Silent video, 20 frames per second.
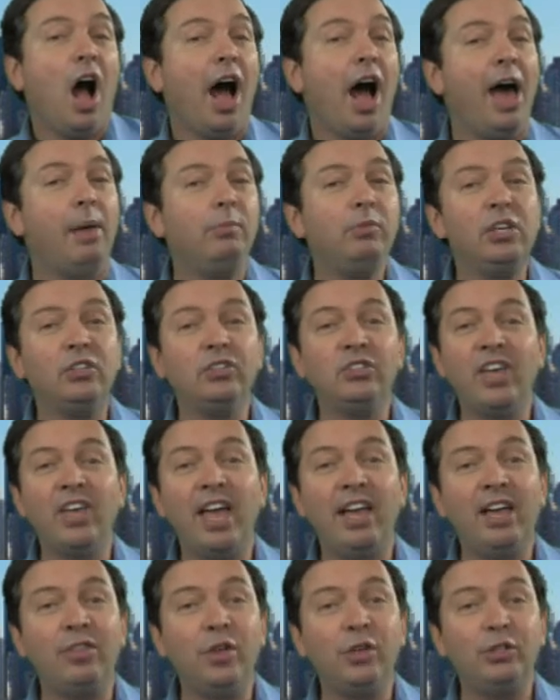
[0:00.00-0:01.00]
I'm just
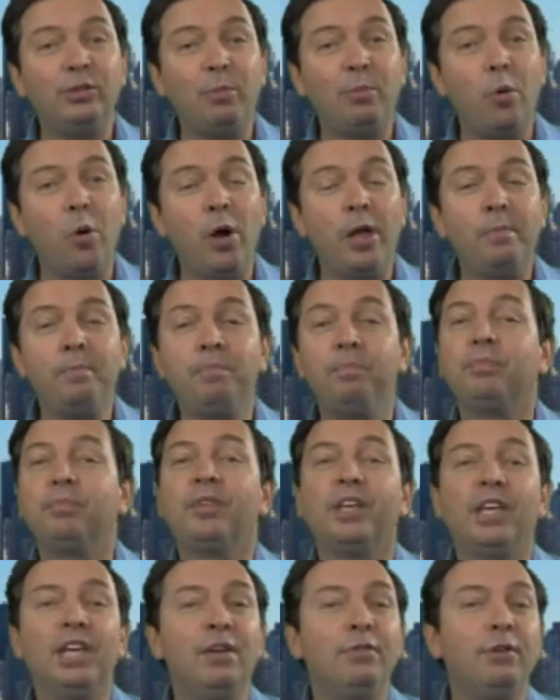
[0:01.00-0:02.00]
saying at this point,
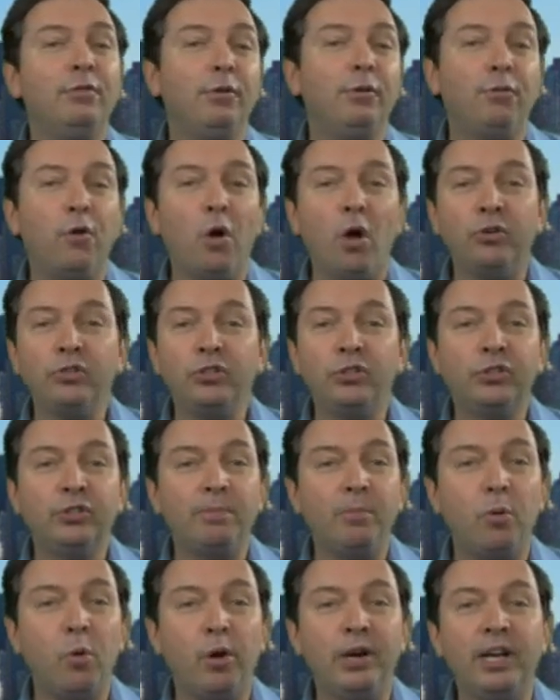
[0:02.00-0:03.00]
even if it falls to
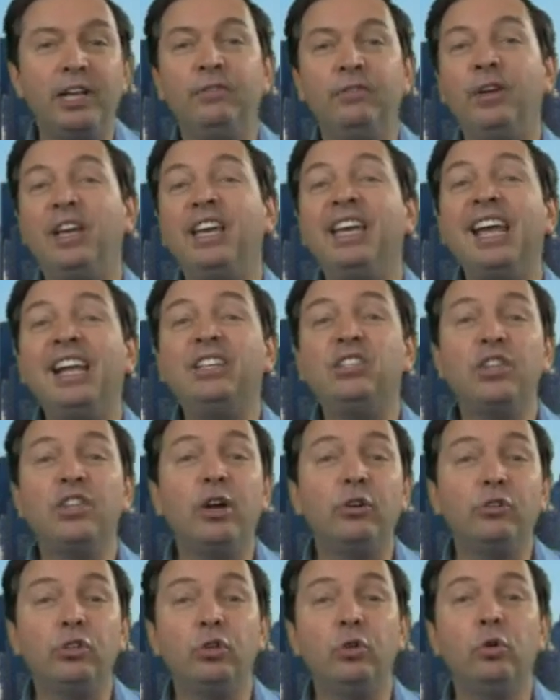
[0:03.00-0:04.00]
support, if it gets
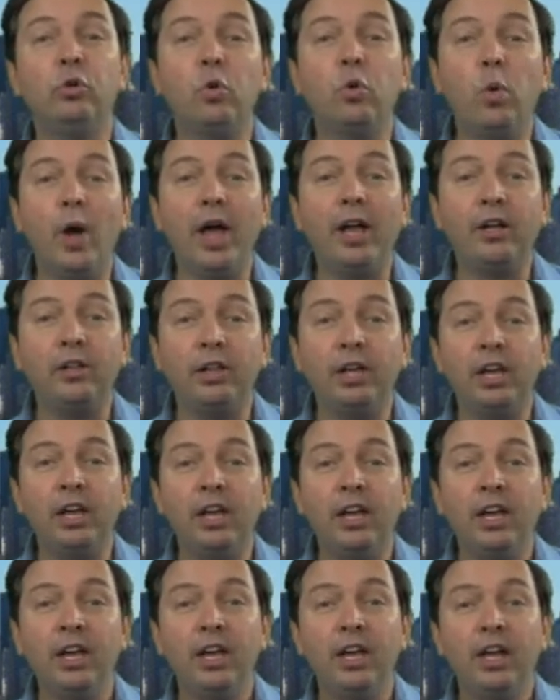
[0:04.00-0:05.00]
there too
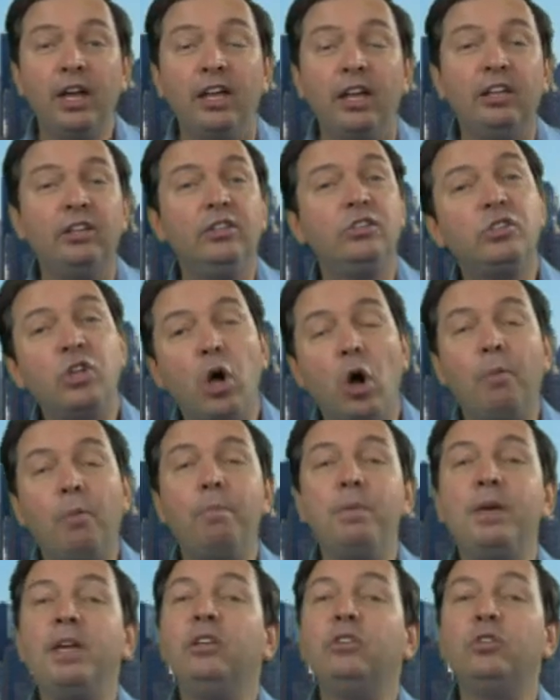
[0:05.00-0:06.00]
quickly,
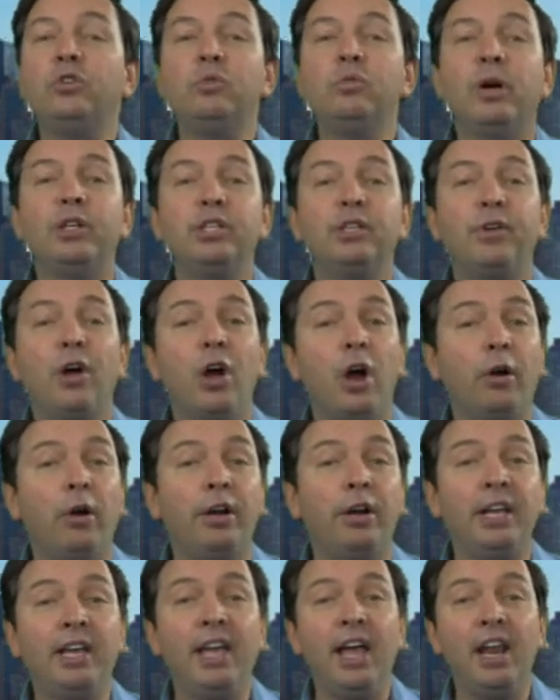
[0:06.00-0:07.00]
don't be in too much of a
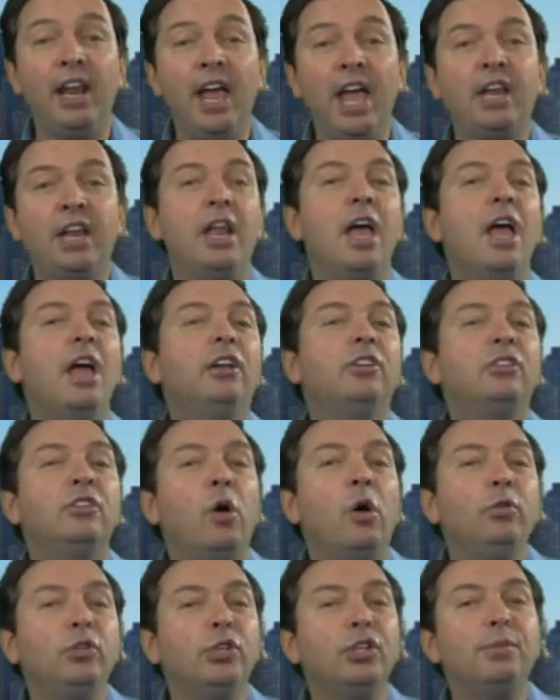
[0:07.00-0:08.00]
hurry to get in.
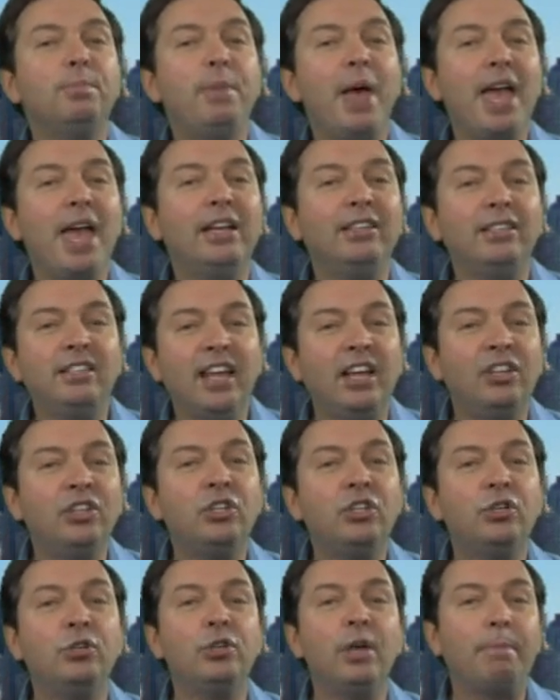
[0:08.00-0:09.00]
Don't just pay
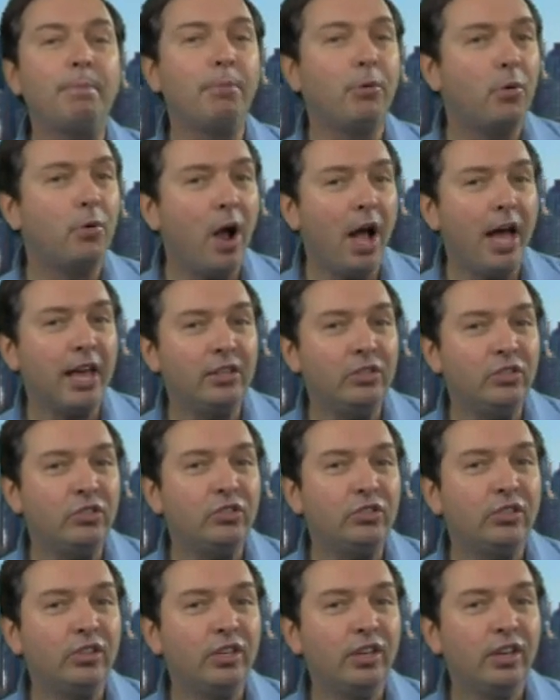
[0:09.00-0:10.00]
attention to the
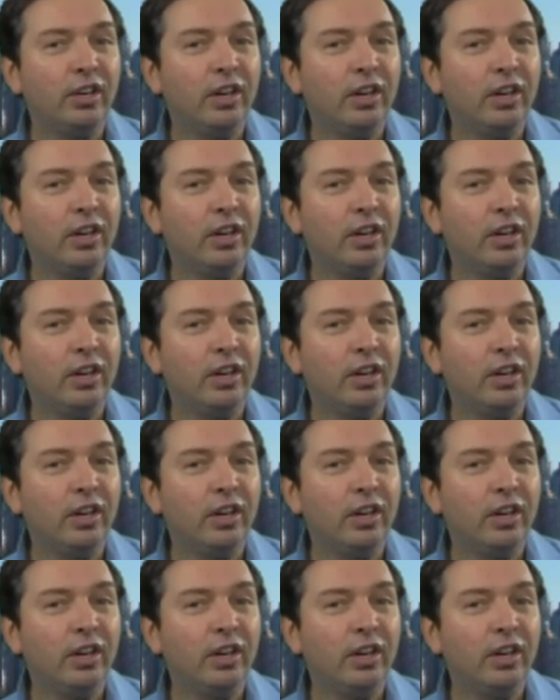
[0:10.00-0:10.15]
price.